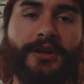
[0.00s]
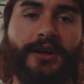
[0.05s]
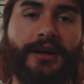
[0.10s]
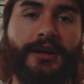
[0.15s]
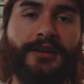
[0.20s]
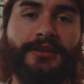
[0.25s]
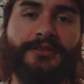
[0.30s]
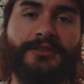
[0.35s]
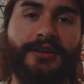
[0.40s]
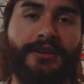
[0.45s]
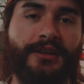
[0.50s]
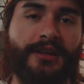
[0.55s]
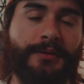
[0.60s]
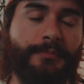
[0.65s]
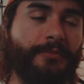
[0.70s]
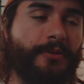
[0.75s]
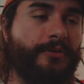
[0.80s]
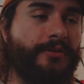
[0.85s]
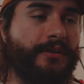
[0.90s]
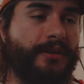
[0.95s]
us to
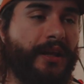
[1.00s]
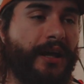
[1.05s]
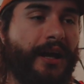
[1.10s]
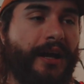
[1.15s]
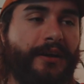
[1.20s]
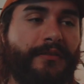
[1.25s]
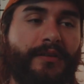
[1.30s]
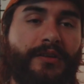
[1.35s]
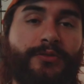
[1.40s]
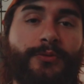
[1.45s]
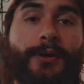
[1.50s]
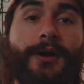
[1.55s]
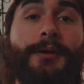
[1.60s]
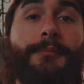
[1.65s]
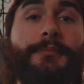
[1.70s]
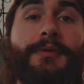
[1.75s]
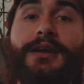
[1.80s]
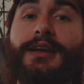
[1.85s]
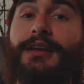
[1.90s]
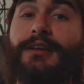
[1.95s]
keep those alive. That's why
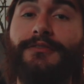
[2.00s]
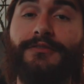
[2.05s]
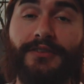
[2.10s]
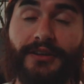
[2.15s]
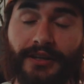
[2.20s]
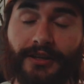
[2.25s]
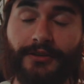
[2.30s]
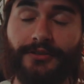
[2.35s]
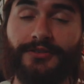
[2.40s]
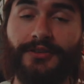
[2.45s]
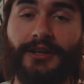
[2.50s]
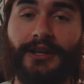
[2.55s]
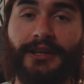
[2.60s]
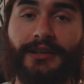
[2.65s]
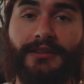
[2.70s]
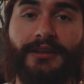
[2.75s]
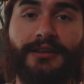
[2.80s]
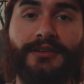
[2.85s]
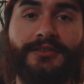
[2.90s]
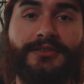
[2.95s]
I'm making videos
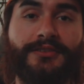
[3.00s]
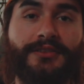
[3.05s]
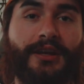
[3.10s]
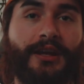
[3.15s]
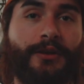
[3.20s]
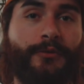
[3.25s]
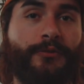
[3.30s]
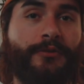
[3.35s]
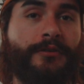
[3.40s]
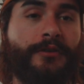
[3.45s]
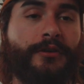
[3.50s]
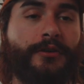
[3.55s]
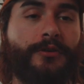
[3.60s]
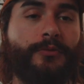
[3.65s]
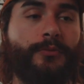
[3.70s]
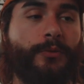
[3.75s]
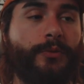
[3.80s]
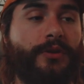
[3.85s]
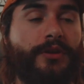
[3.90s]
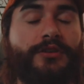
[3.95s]
like this, and
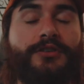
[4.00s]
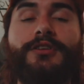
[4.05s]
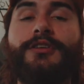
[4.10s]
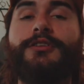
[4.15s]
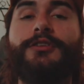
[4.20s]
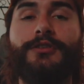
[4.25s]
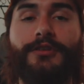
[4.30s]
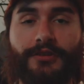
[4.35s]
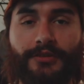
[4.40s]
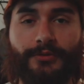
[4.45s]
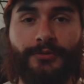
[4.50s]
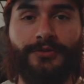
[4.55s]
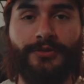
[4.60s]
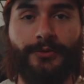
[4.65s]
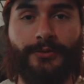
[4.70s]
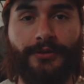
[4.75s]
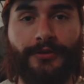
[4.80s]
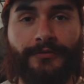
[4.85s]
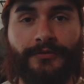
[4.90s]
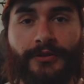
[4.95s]
will continue to do
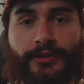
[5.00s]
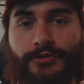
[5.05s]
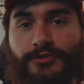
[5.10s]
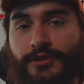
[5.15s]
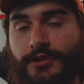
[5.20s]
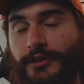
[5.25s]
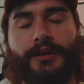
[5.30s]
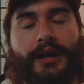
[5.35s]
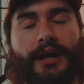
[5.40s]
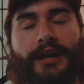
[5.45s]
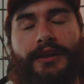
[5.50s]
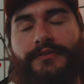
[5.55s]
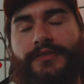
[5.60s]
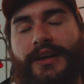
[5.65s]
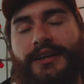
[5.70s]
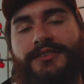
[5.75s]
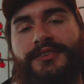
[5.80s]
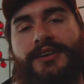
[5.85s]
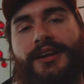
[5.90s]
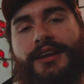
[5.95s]
so in the future. And
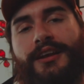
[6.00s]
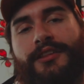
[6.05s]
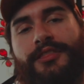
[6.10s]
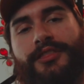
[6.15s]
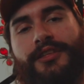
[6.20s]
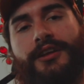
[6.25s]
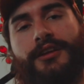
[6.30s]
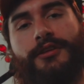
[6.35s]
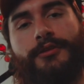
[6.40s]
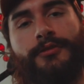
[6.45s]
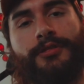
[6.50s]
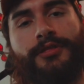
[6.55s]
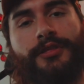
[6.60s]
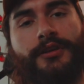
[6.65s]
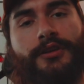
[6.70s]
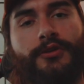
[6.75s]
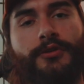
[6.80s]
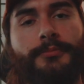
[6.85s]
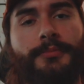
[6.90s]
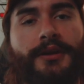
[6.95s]
if that's the kind of thing you
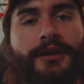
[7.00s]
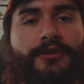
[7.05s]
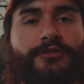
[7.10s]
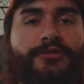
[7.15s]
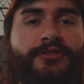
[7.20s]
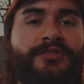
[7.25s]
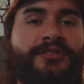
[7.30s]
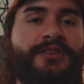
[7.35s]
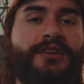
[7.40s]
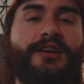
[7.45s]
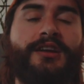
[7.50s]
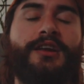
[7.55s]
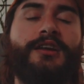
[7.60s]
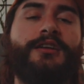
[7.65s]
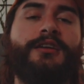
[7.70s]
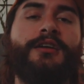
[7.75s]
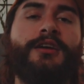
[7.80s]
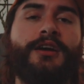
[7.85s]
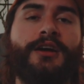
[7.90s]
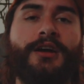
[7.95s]
think you'd be interested
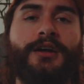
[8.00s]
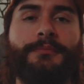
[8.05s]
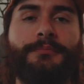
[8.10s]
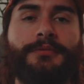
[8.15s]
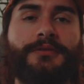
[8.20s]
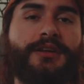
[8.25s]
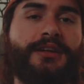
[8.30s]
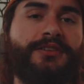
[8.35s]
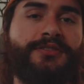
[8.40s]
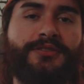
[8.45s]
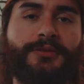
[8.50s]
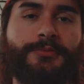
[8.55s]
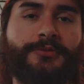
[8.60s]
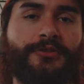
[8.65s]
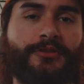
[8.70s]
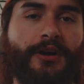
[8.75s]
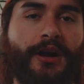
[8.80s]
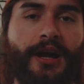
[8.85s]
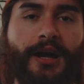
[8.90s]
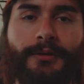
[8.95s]
in, please
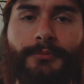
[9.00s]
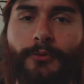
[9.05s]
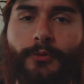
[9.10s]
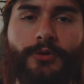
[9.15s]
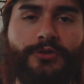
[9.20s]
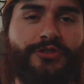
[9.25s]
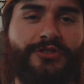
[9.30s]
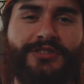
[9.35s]
subscribe or